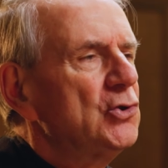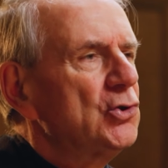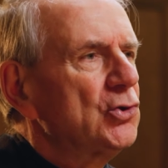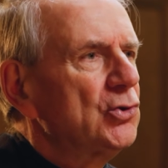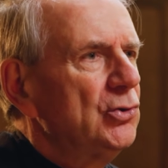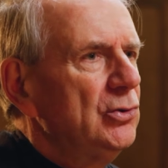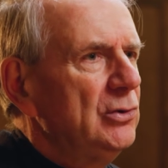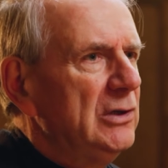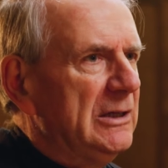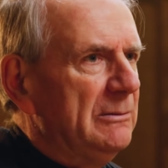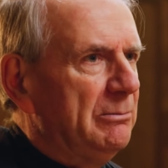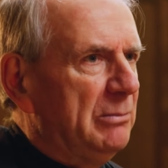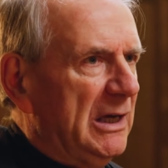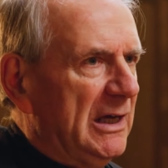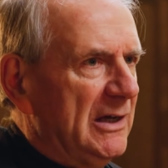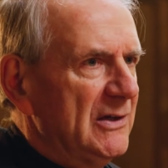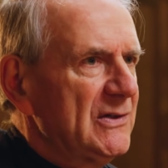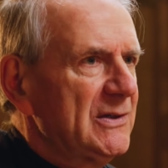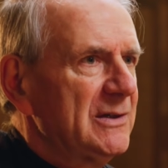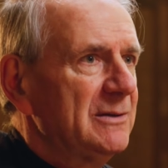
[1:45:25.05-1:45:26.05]
truly
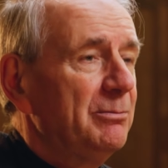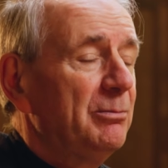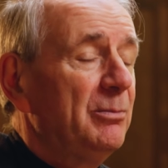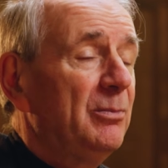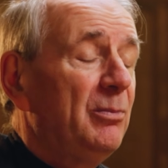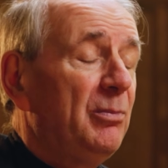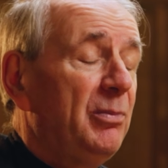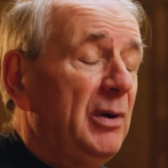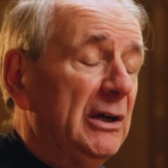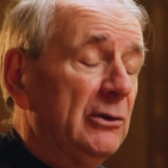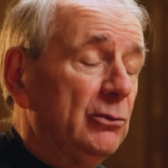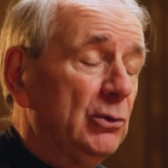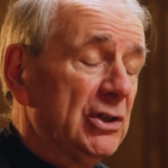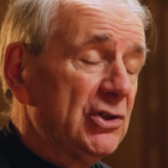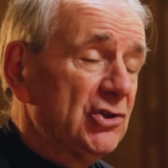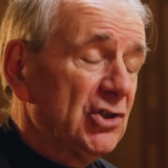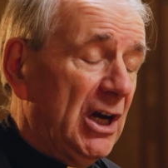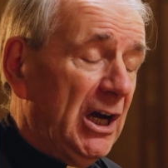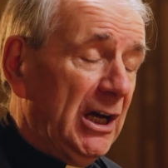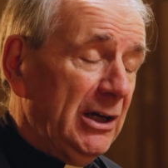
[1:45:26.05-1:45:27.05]
blessed, by
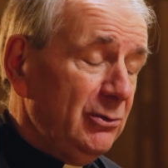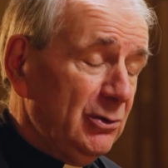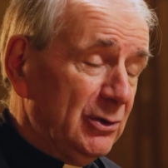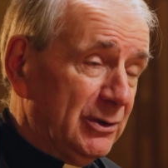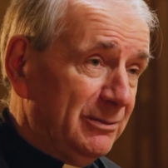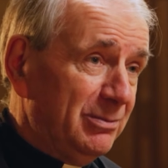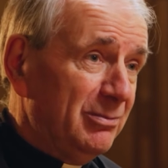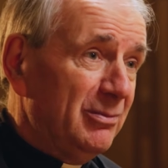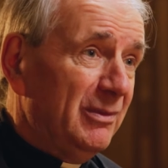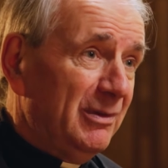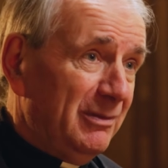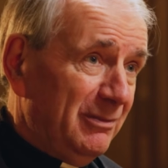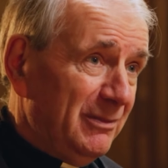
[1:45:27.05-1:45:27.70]
which I would